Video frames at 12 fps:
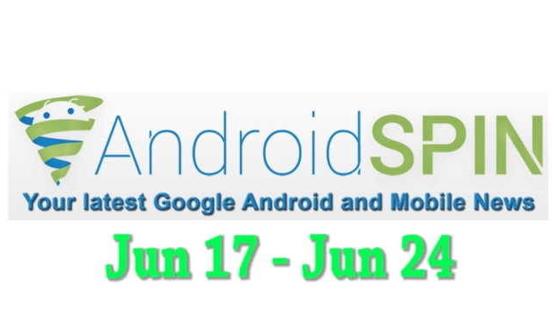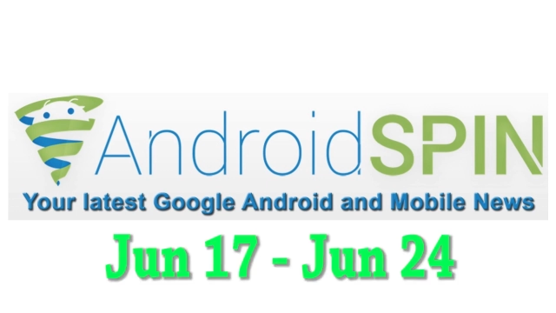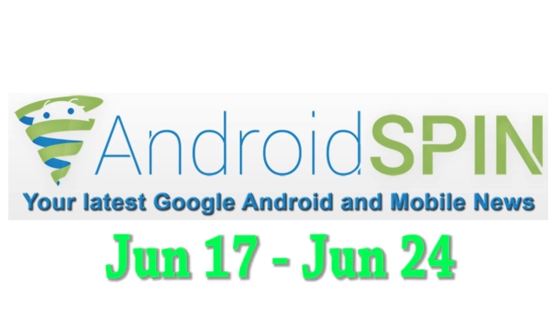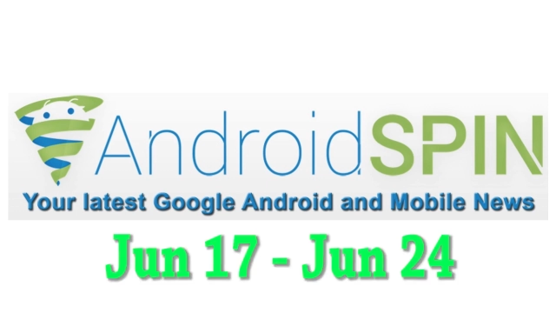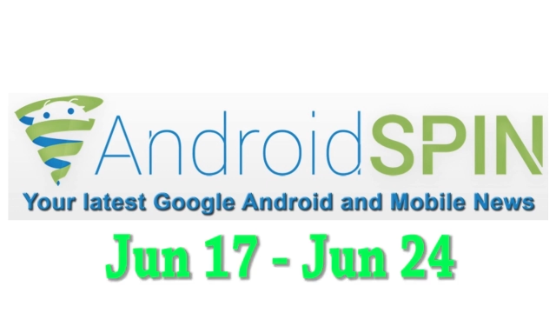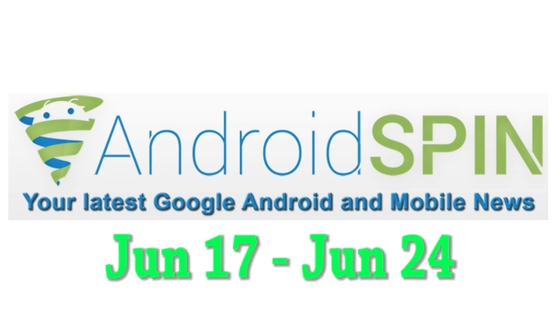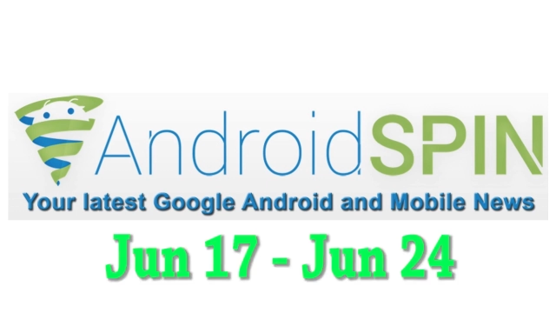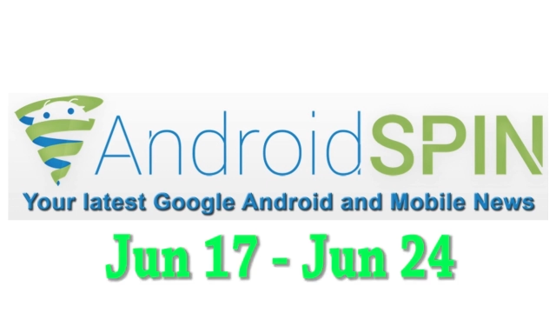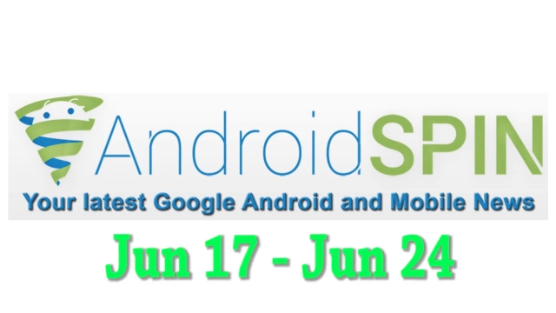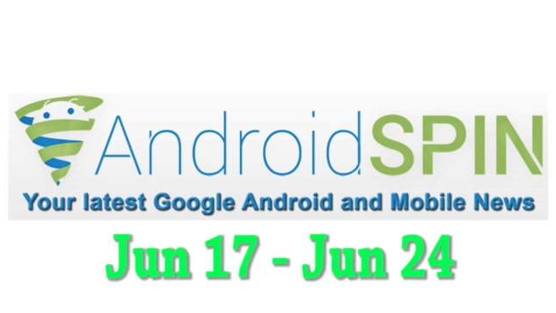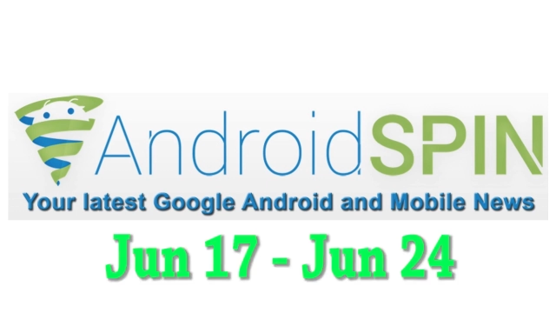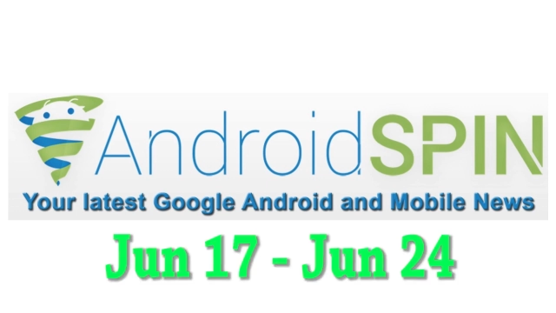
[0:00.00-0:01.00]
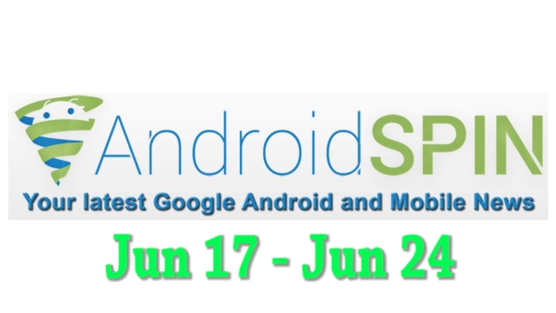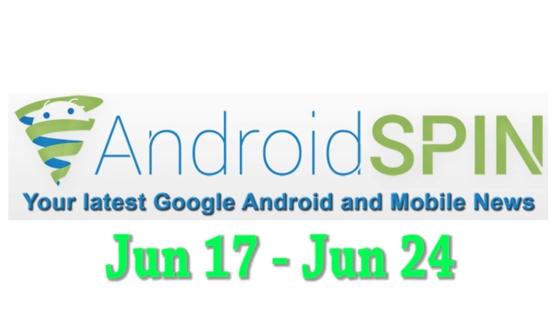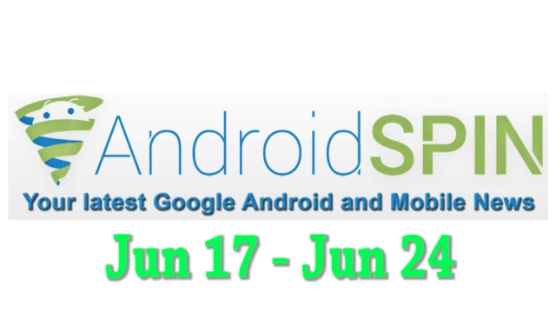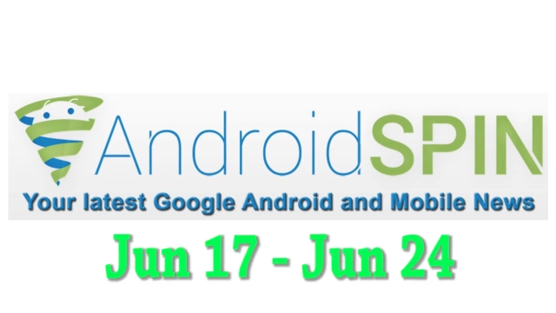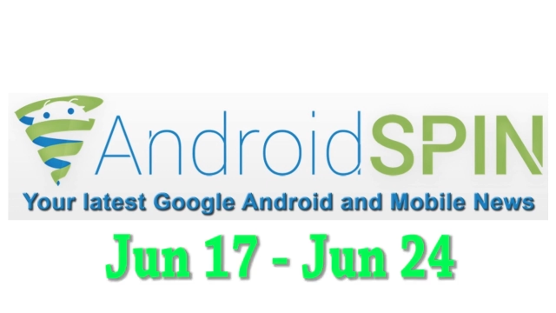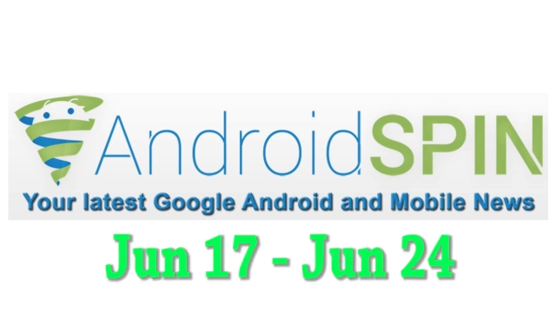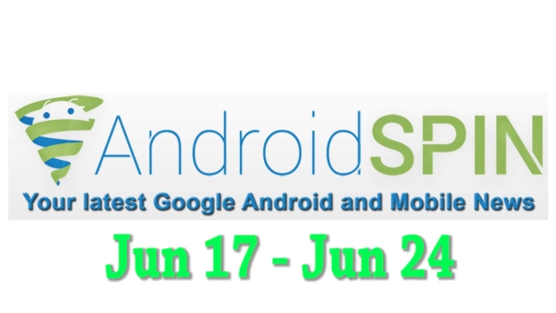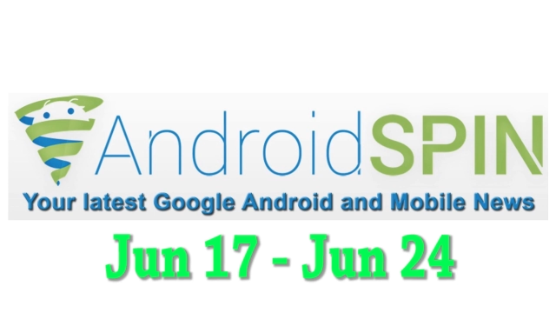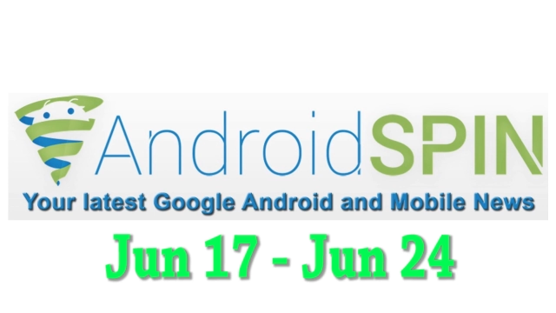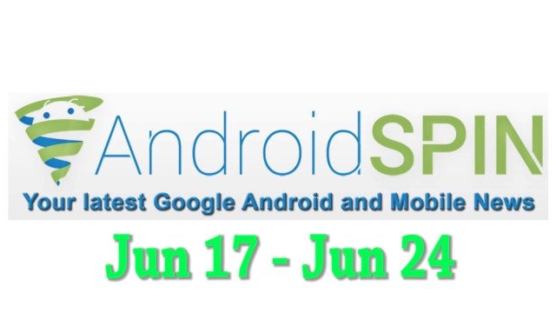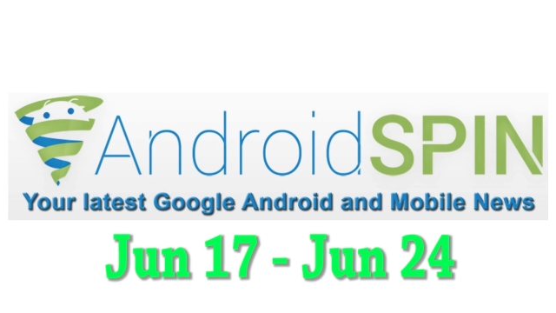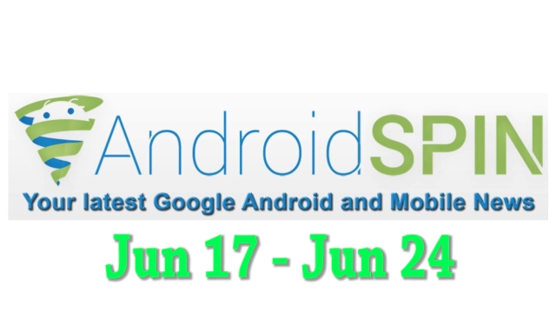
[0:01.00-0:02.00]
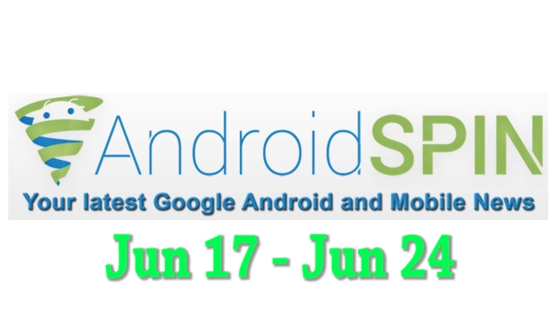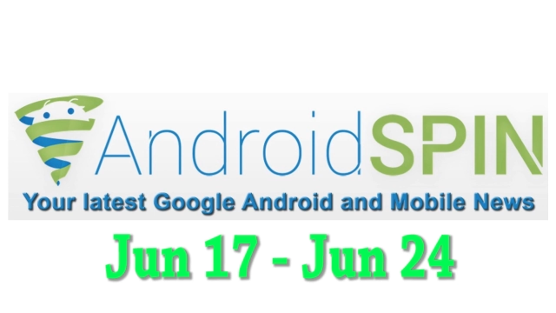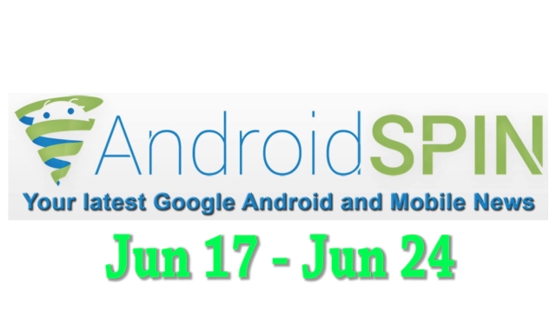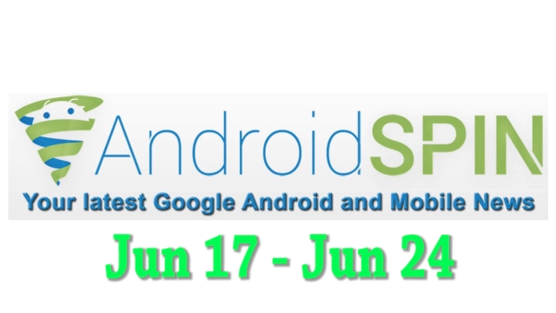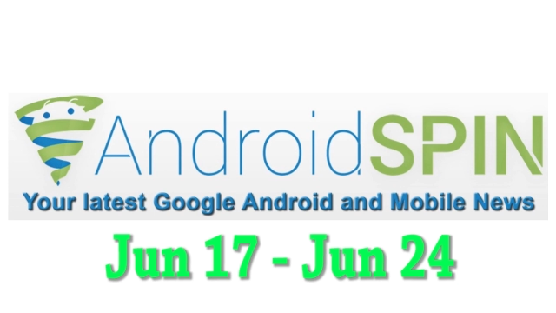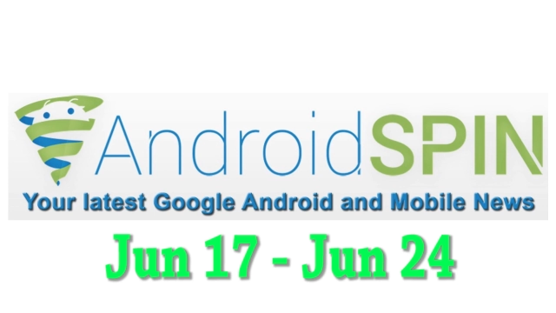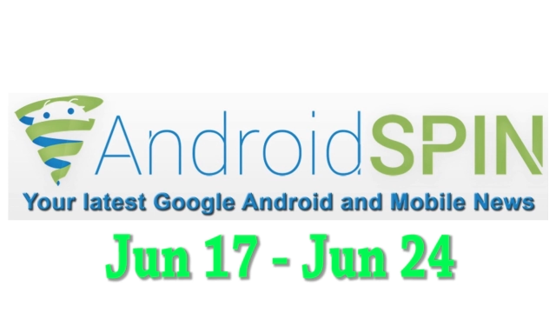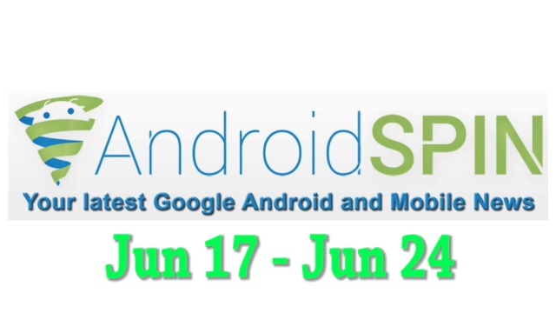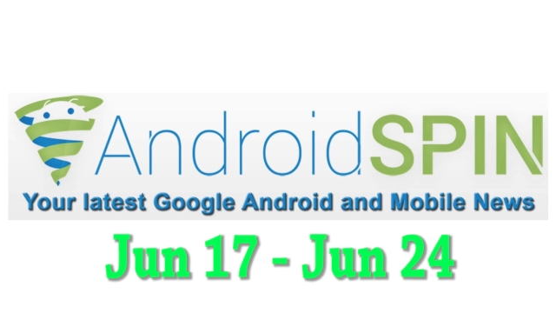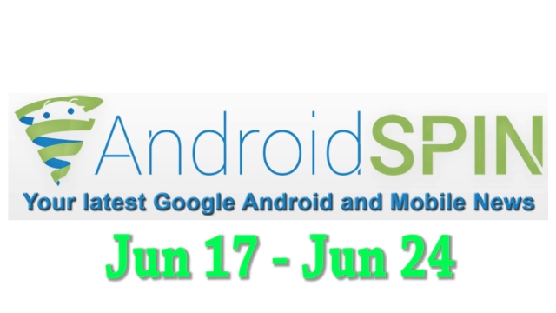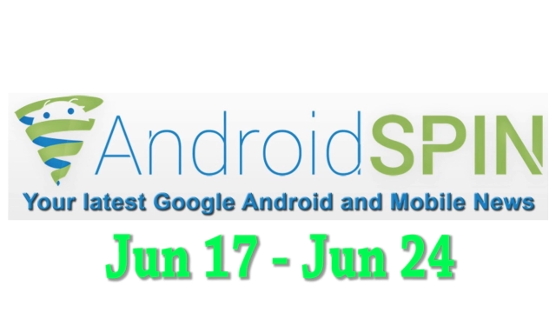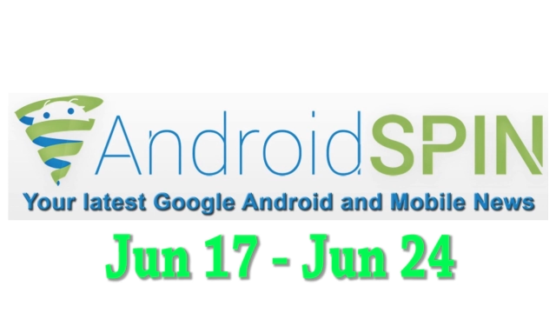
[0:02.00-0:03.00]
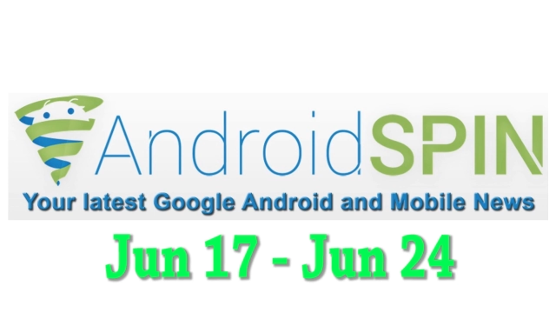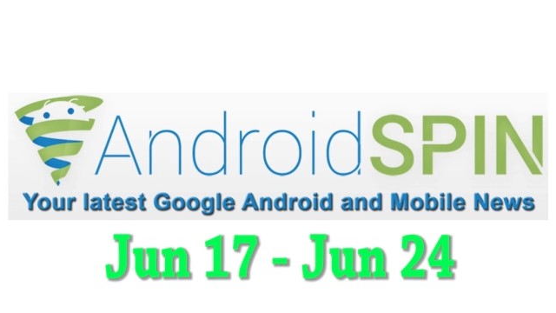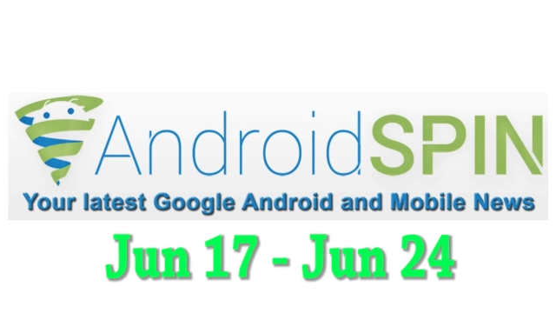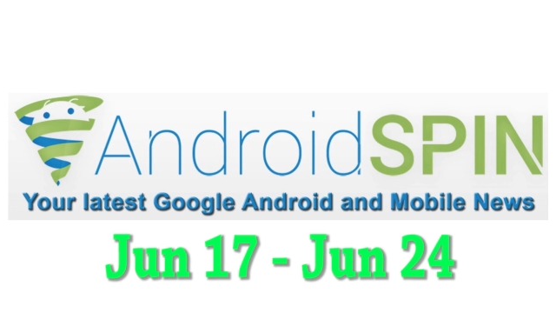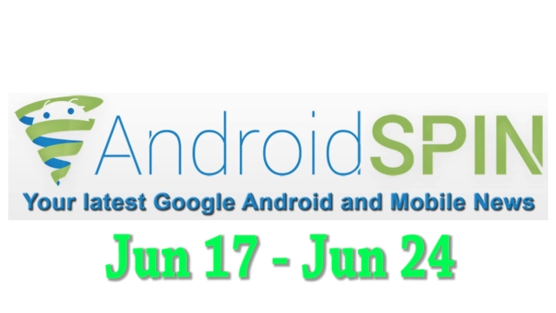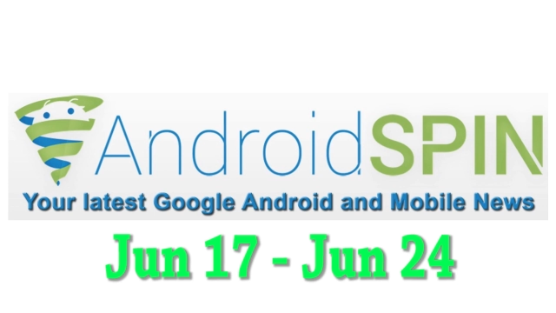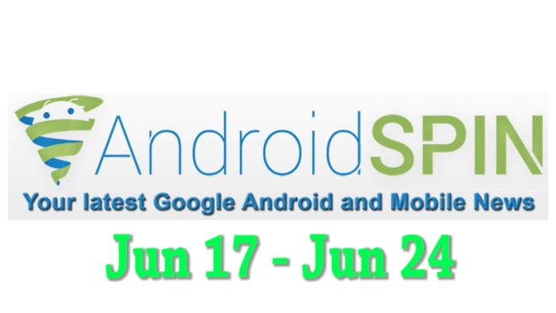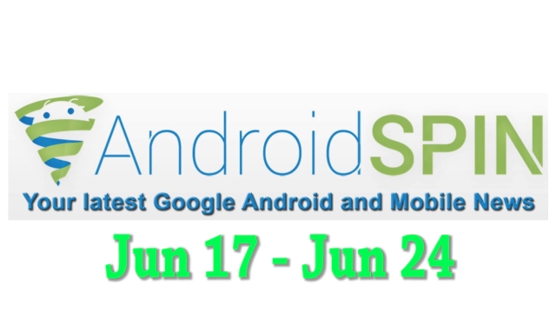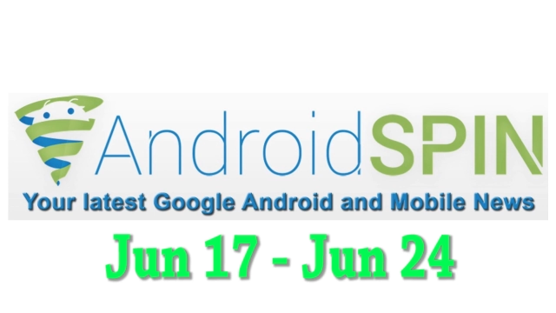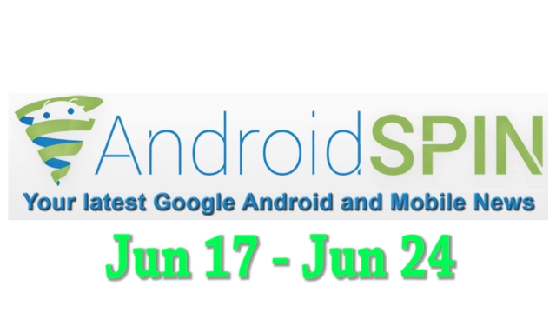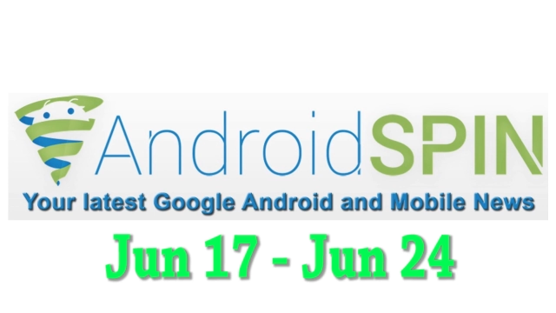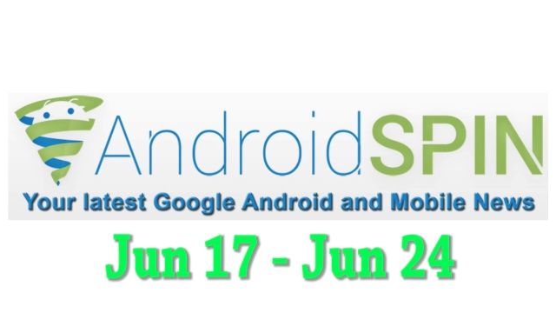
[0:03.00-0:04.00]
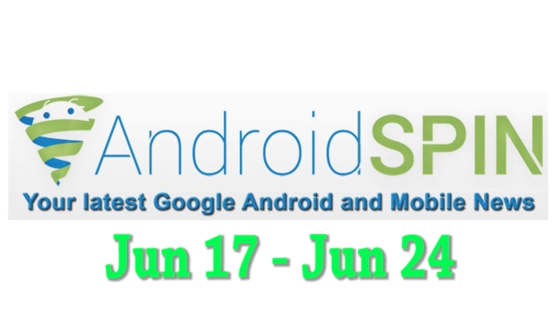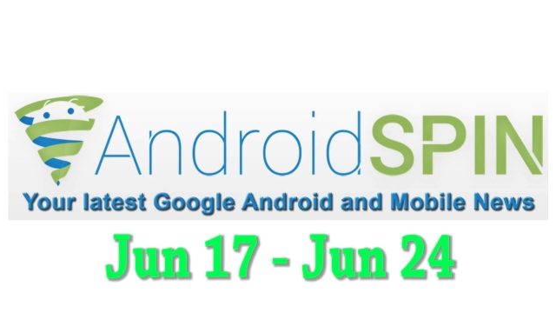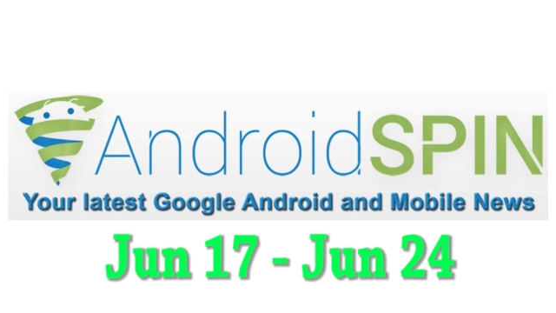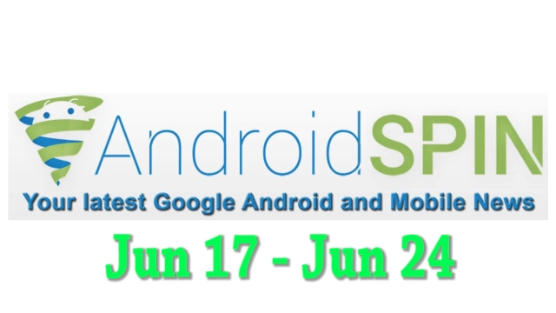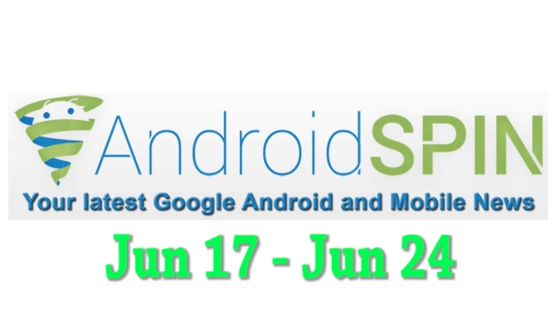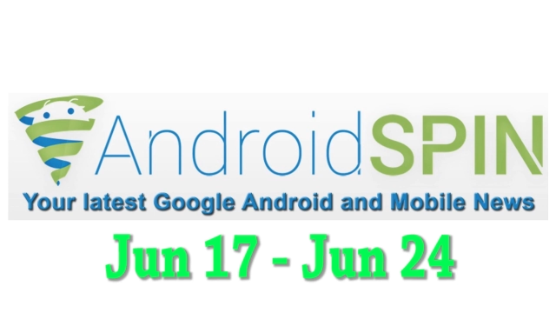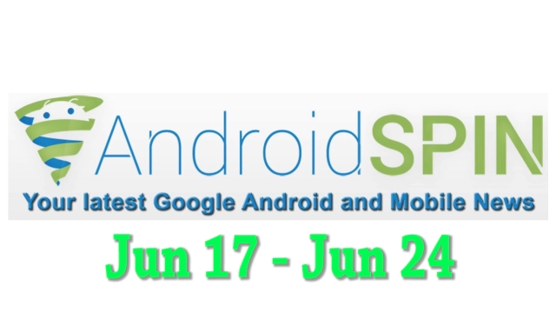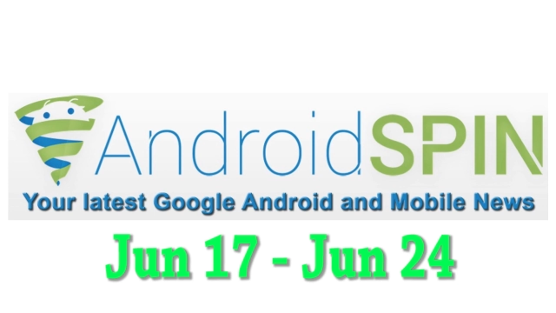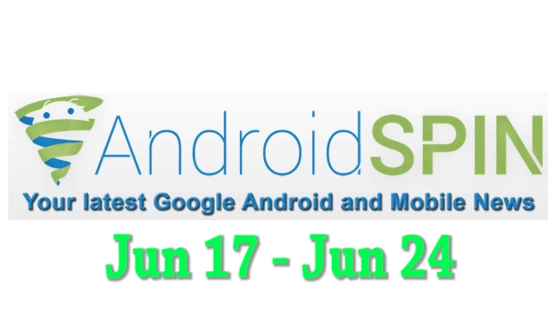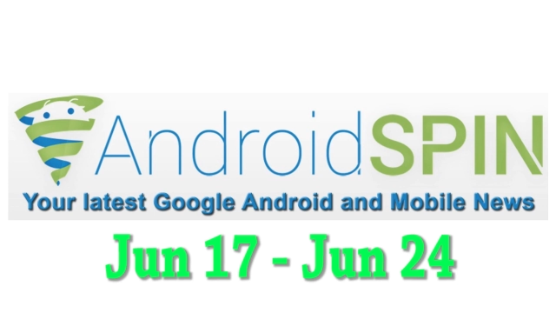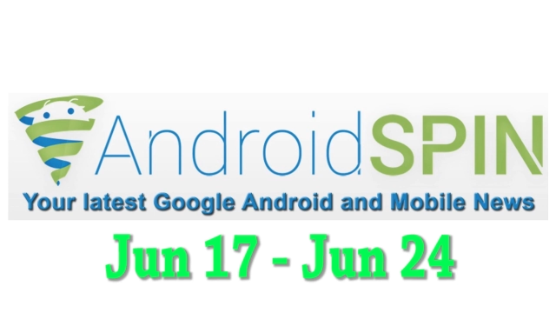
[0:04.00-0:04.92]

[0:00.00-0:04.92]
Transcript: (no speaker visible)